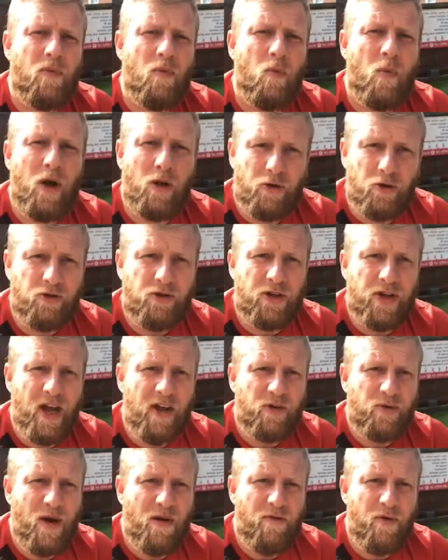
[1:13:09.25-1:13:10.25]
Well done today
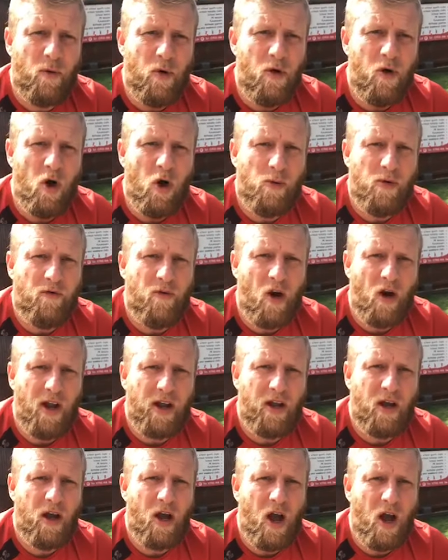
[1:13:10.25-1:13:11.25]
to everyone. Hope you've all
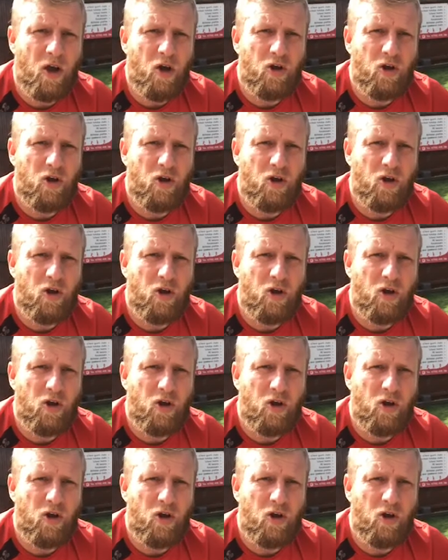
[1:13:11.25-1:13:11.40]
had a